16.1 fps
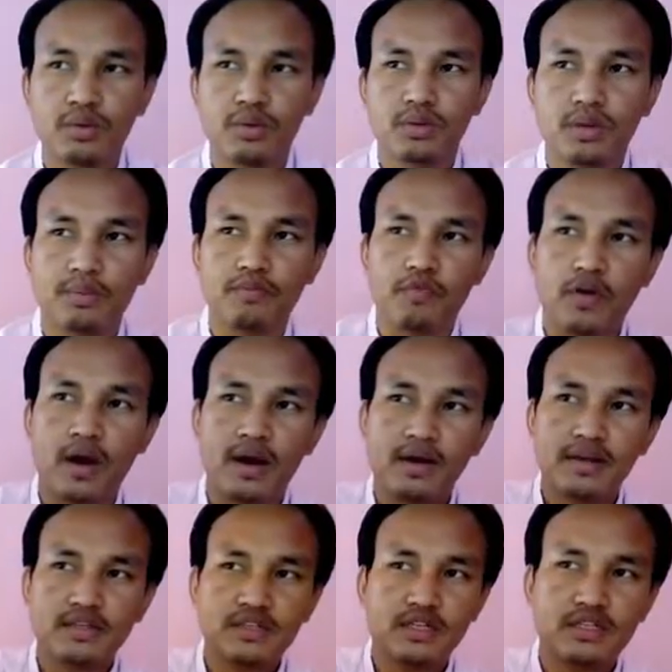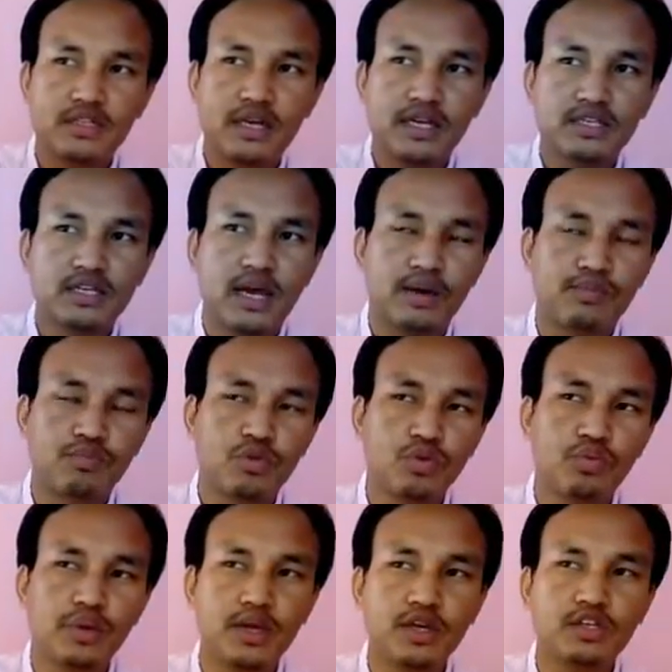The farthest distance up to
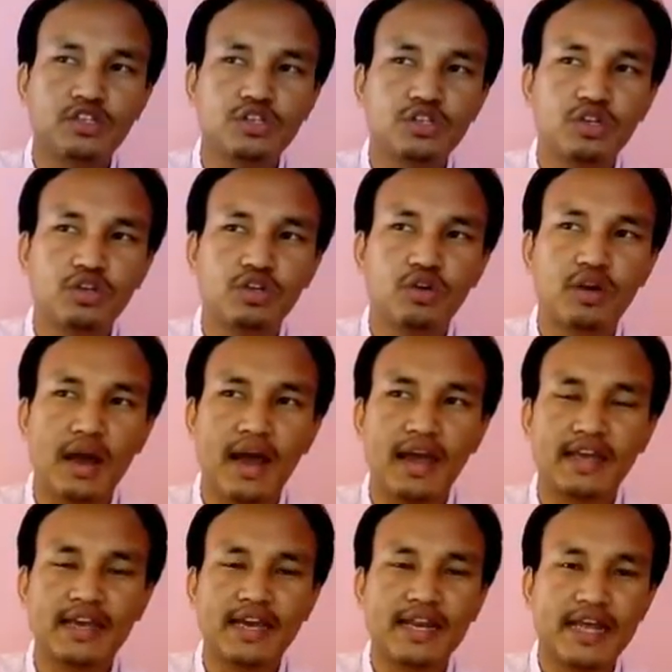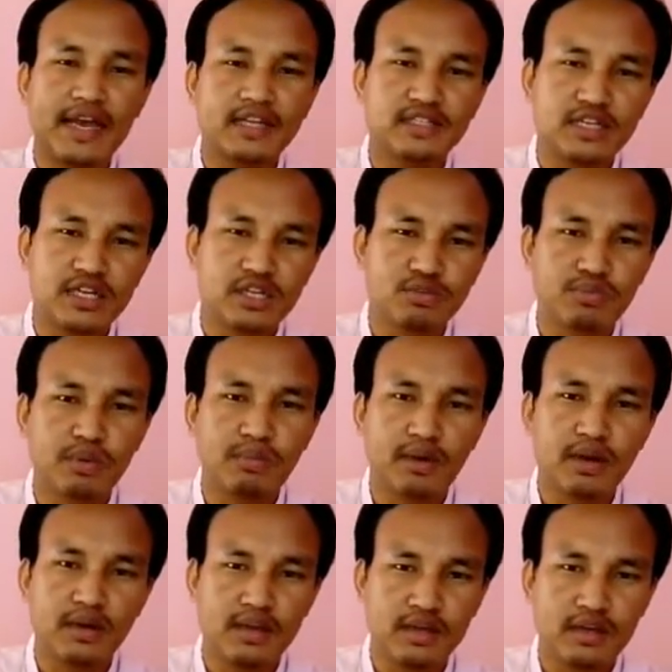which your eye can adjust
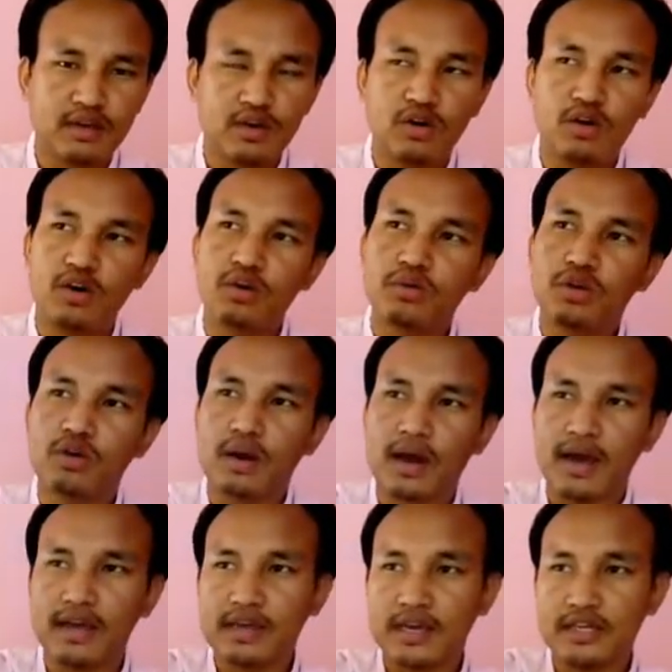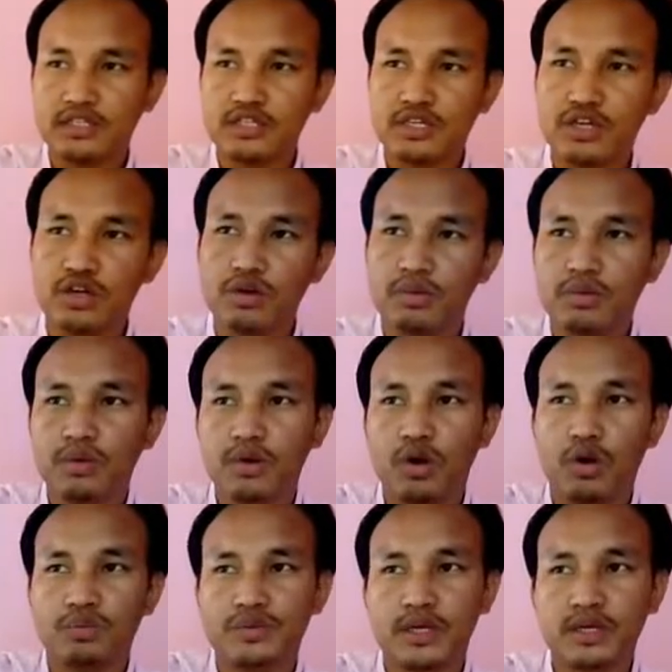properly, or your eye can see
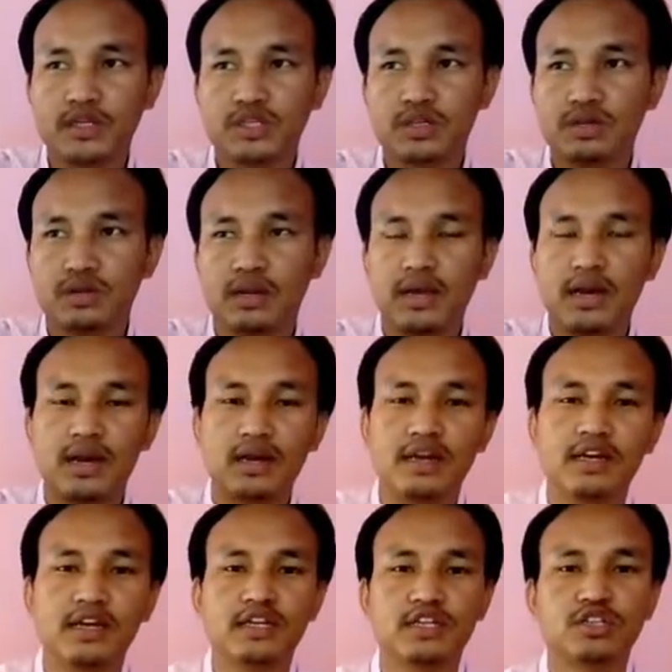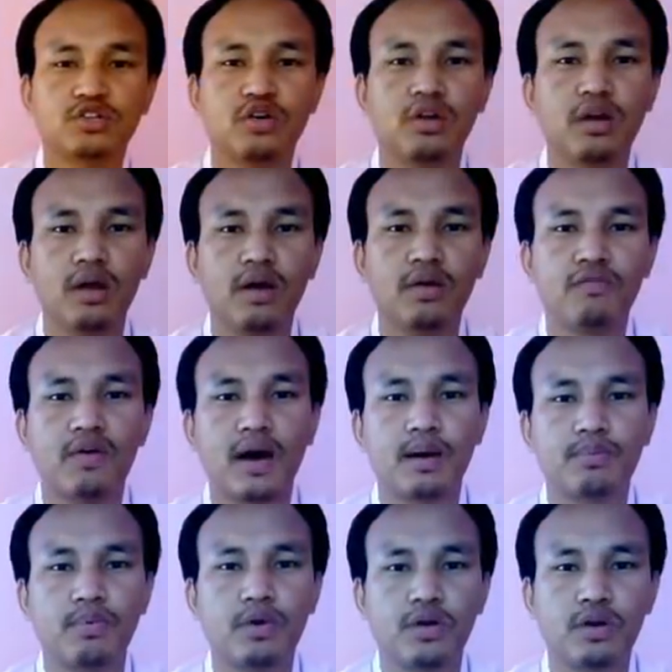objects clearly, that is called
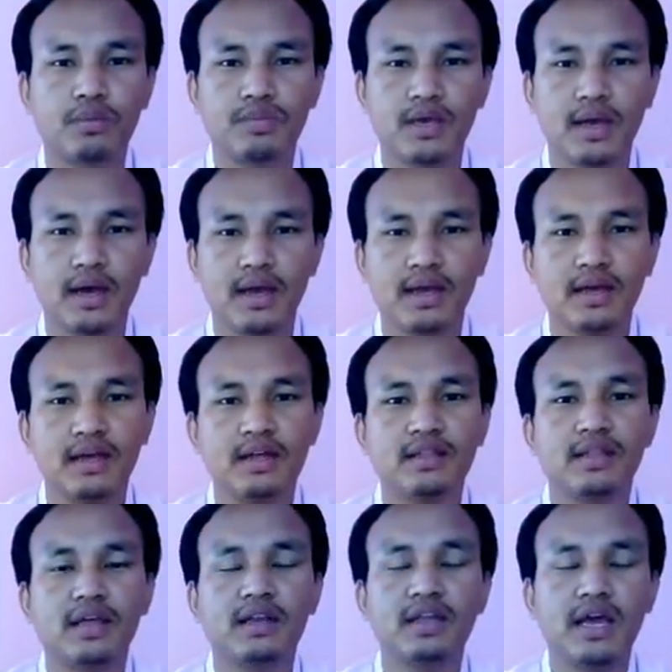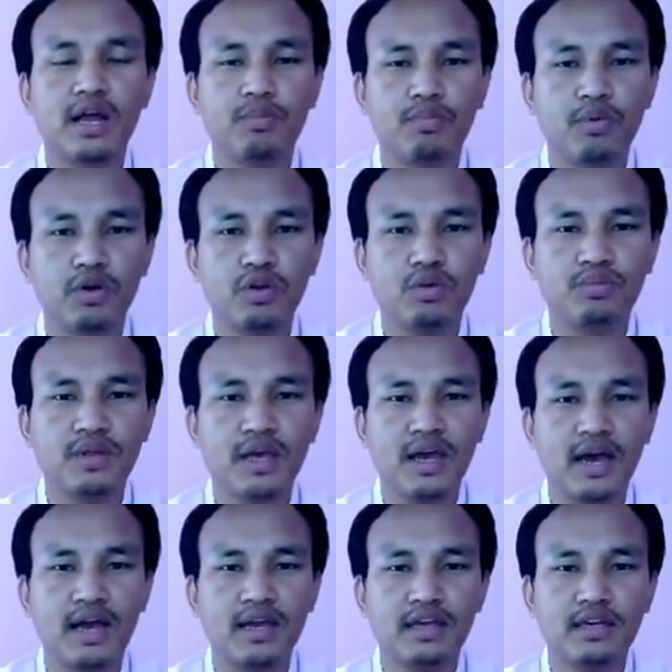far point of the eye. The near point of the
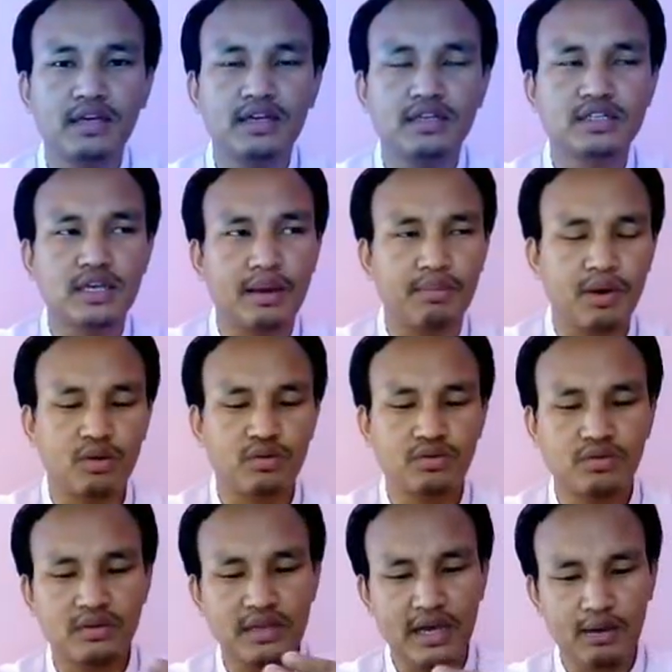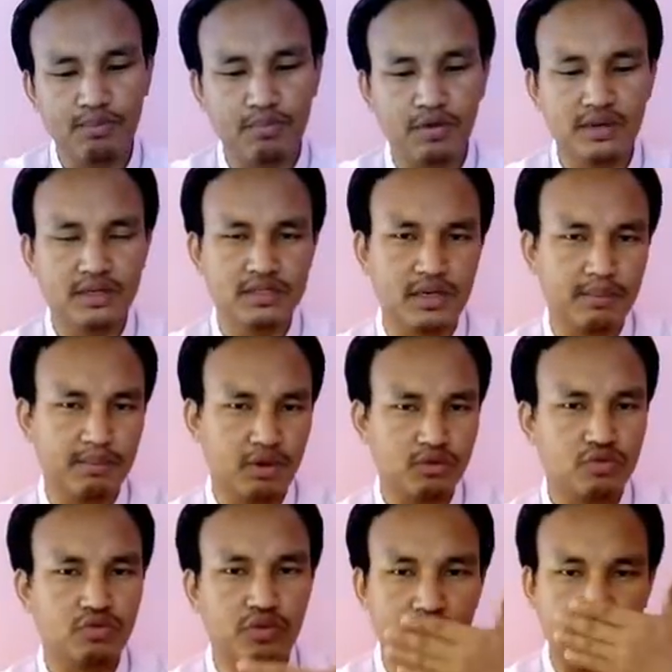eye is about
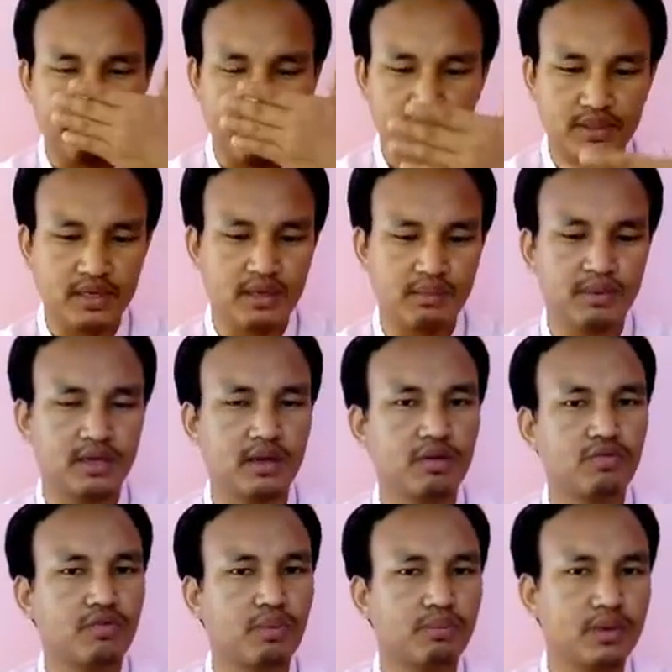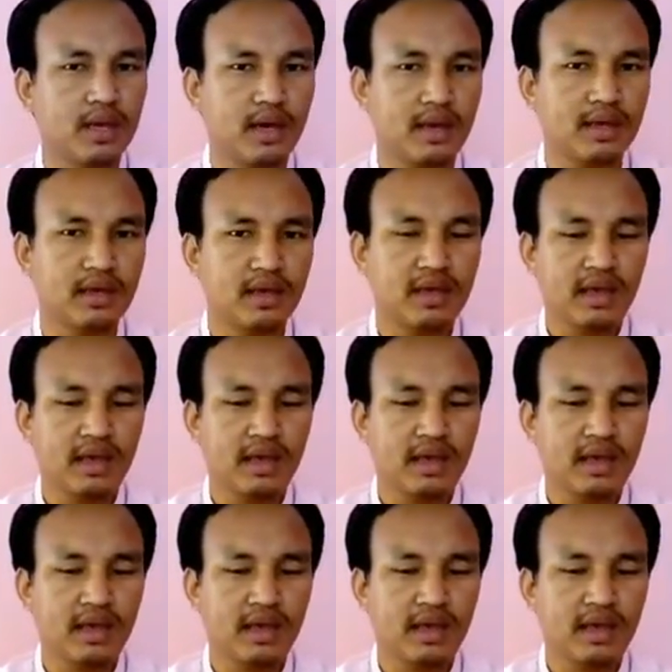25 centimeters from the eye.